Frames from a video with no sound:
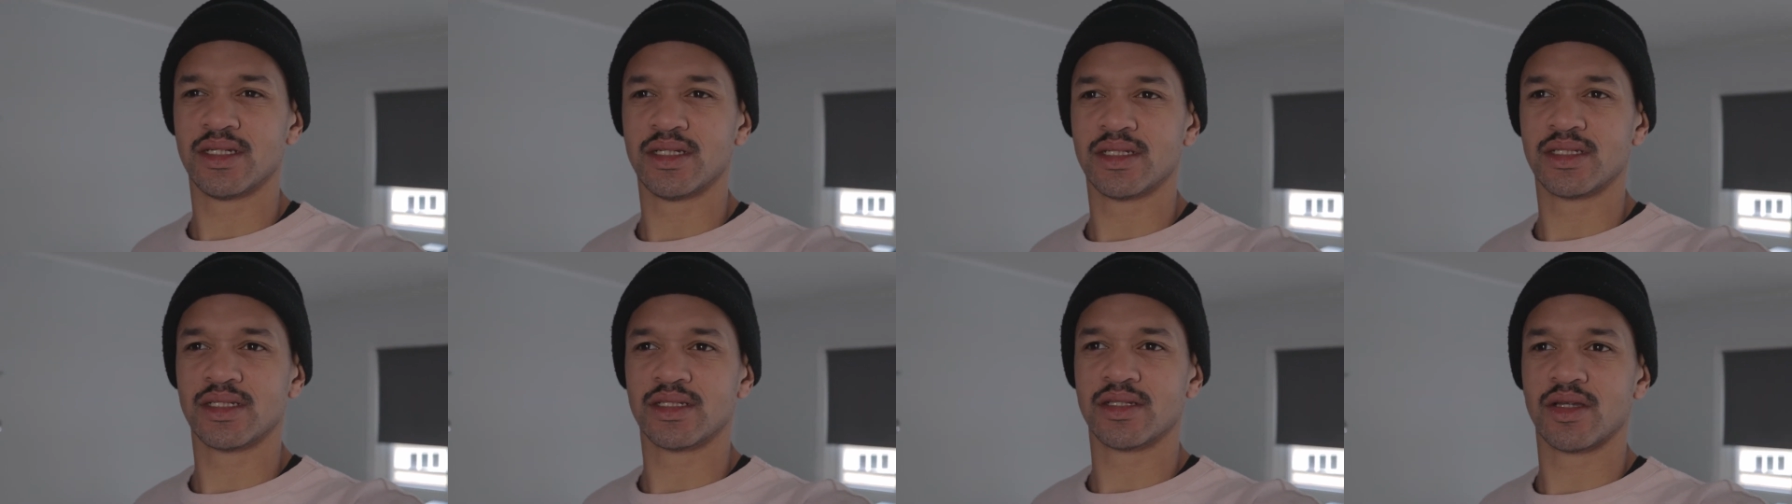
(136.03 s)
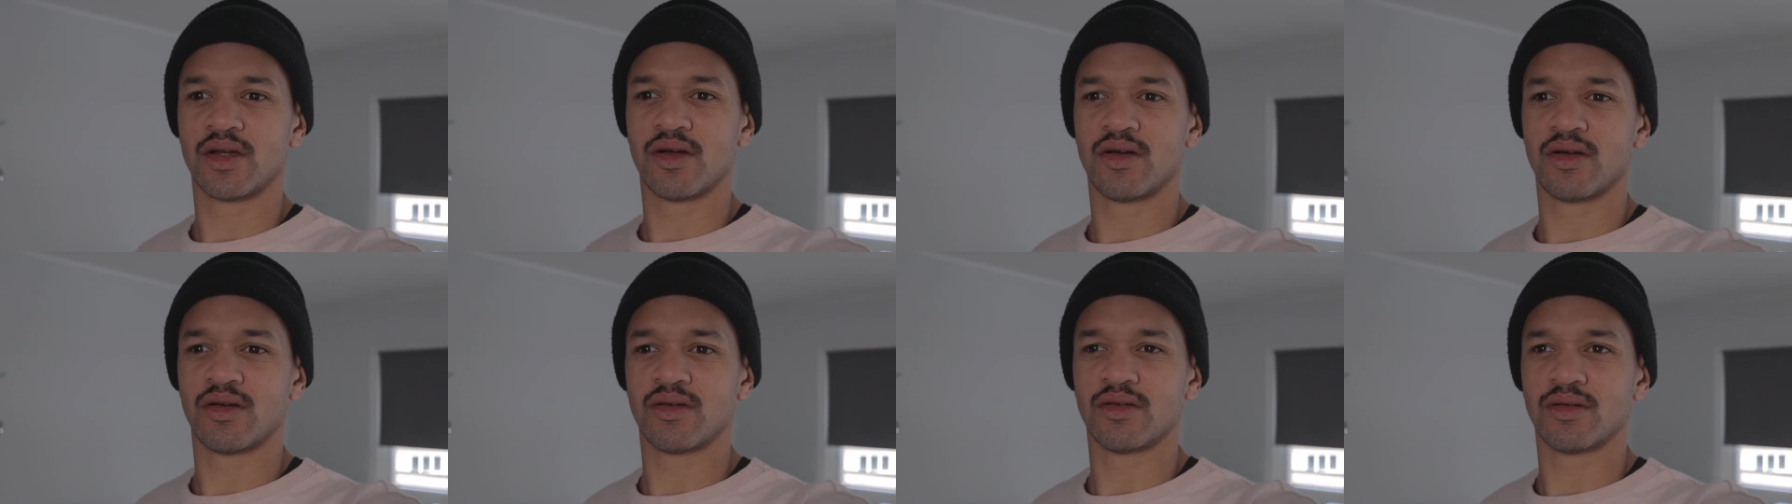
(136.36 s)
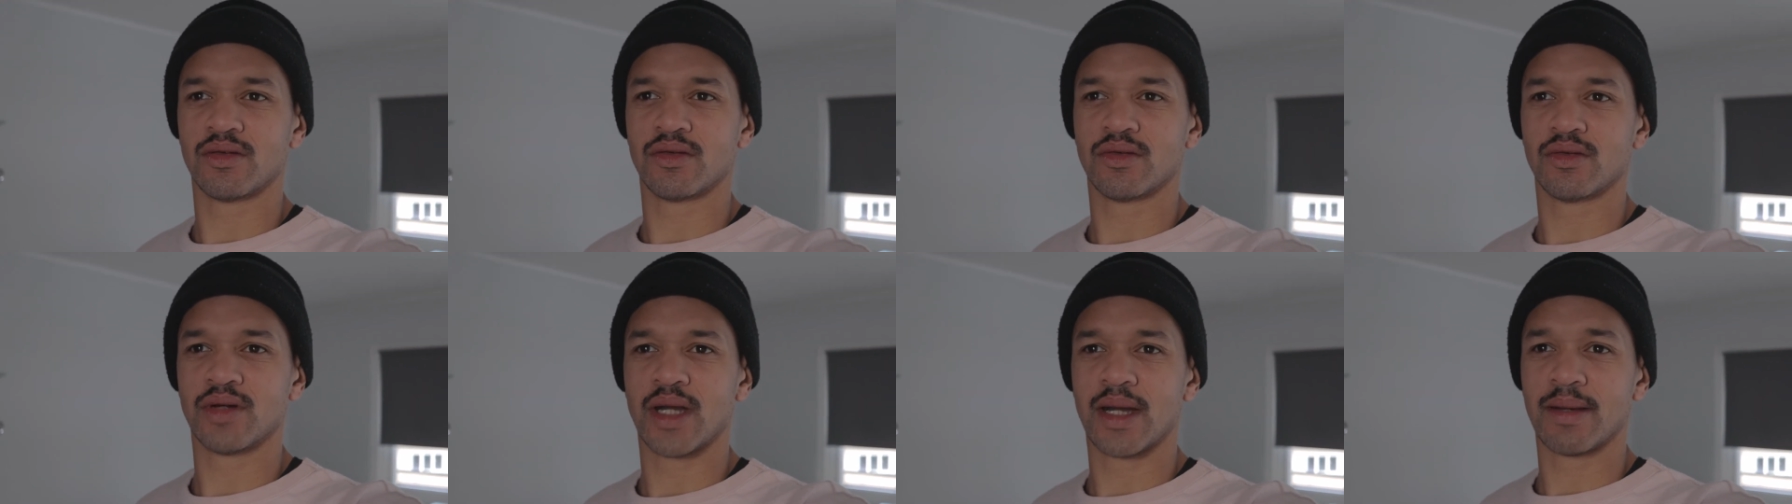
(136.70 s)

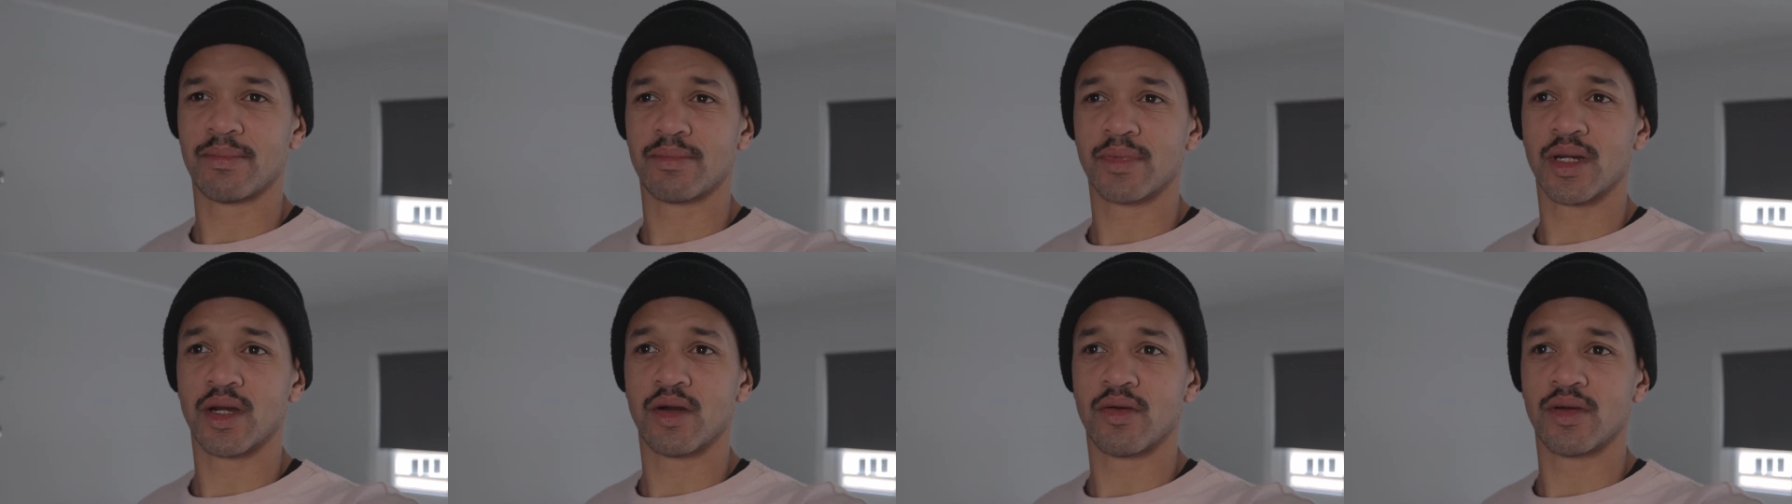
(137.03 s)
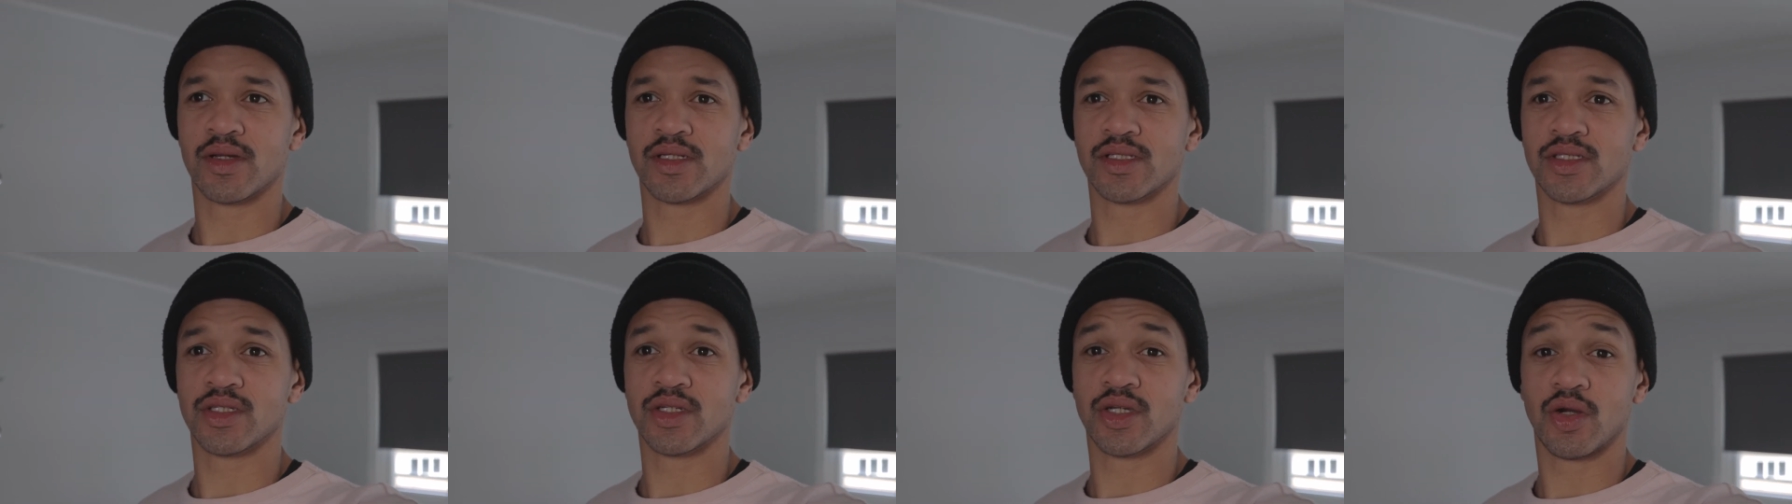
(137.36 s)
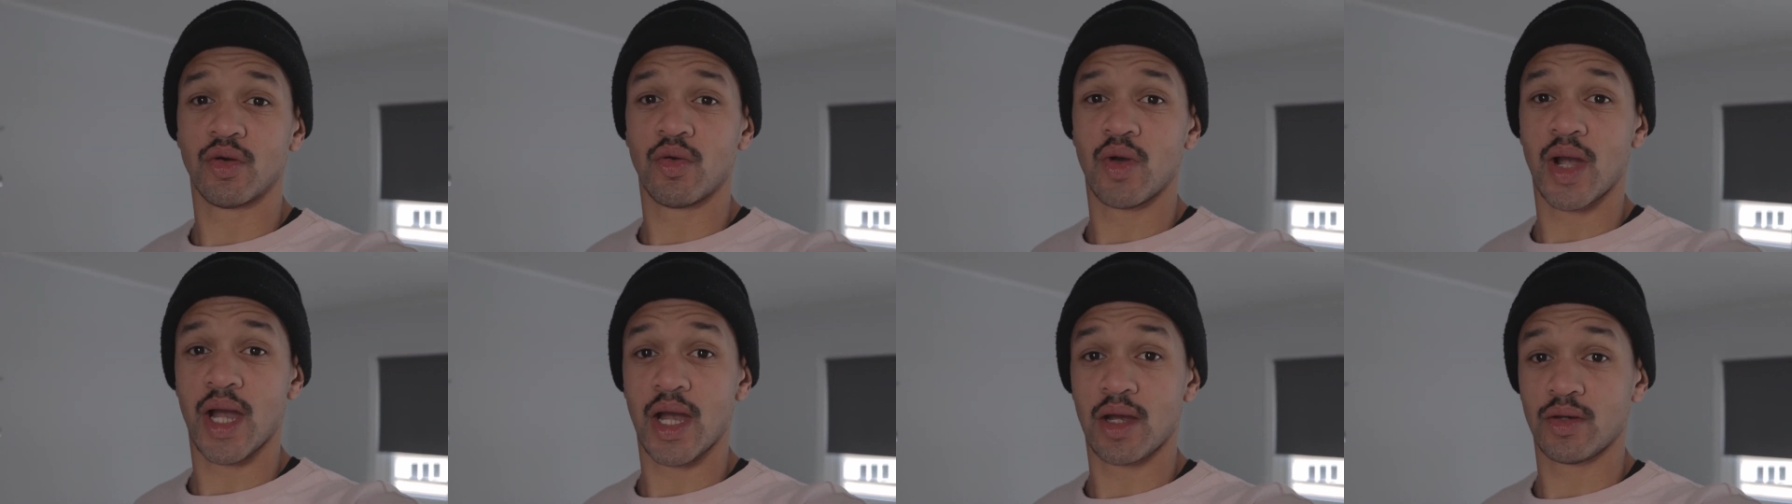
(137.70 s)
so I'm going to
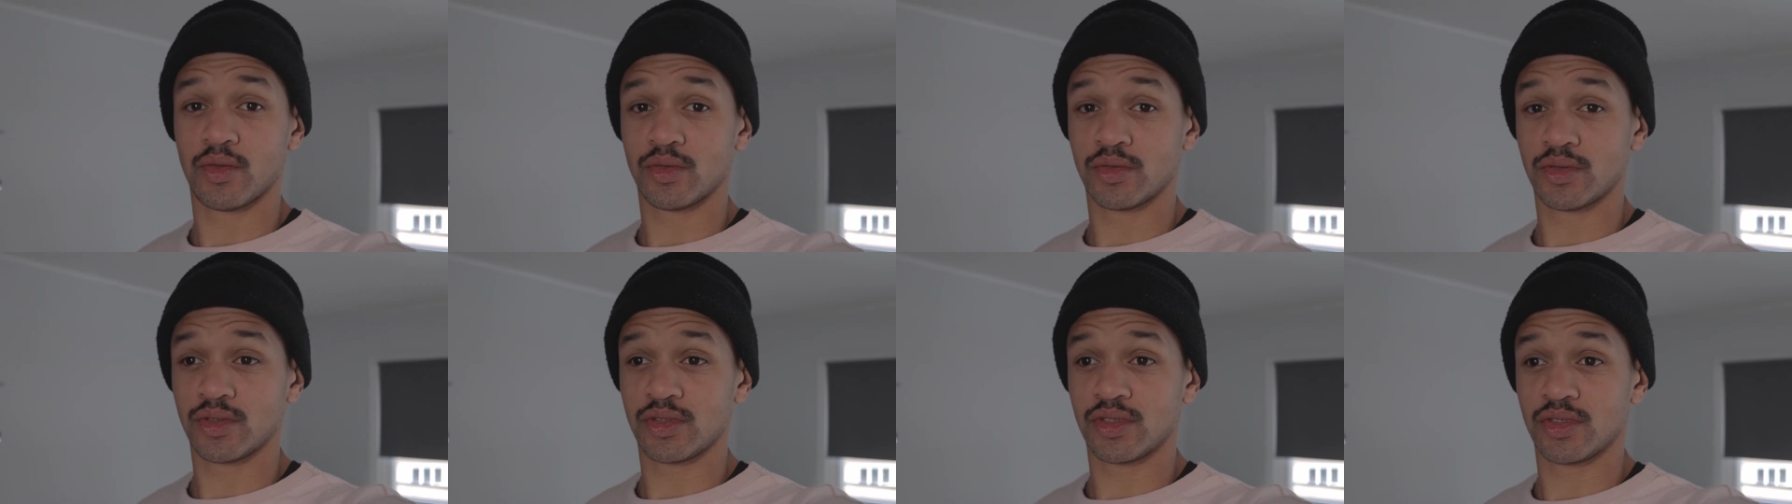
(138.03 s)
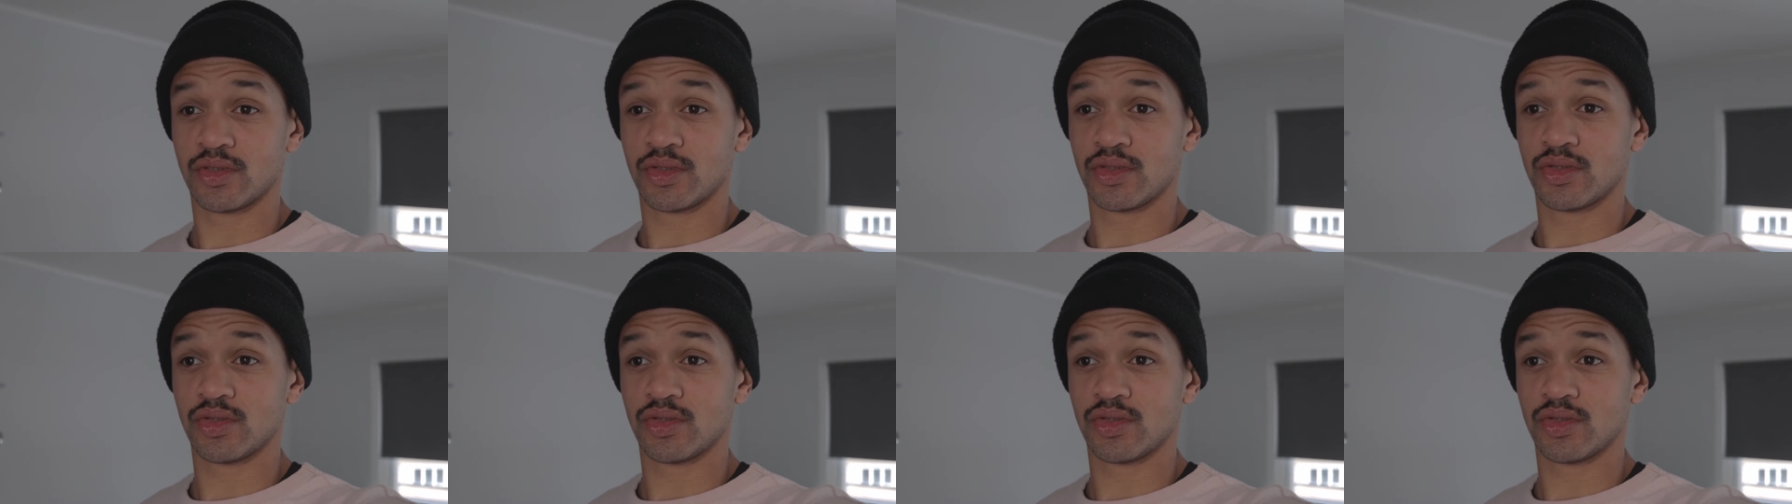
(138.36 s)
go out